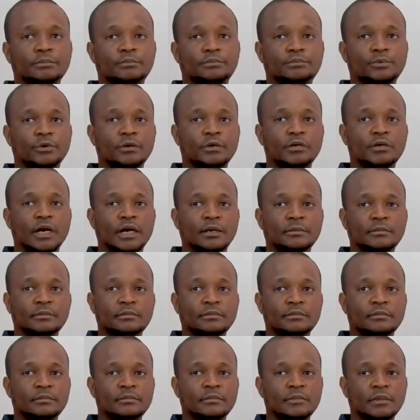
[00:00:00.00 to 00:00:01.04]
program,
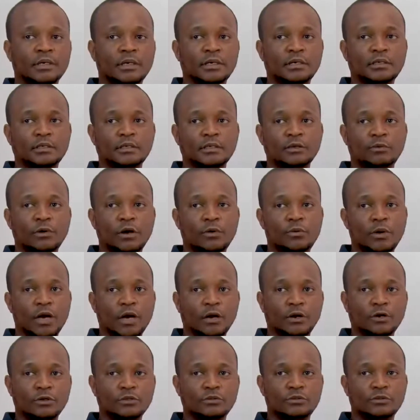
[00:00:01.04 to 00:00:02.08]
the way we are
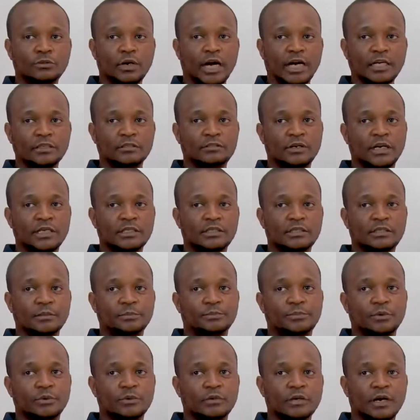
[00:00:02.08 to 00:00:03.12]
going to address the
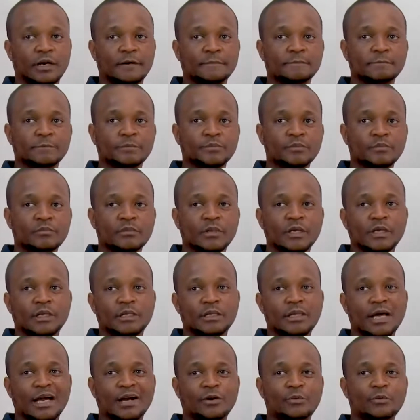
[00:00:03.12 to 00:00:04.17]
program,
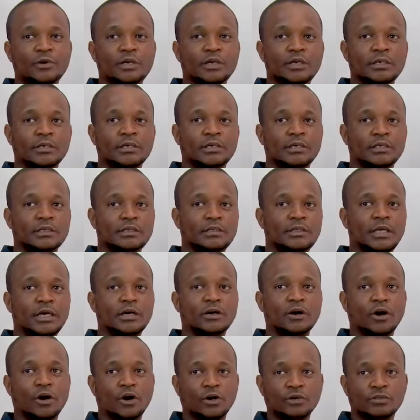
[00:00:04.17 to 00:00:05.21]
that will take
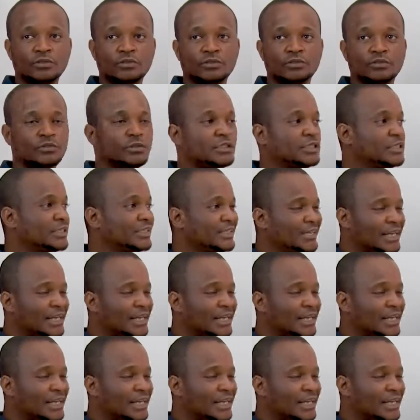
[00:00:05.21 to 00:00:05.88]
us to the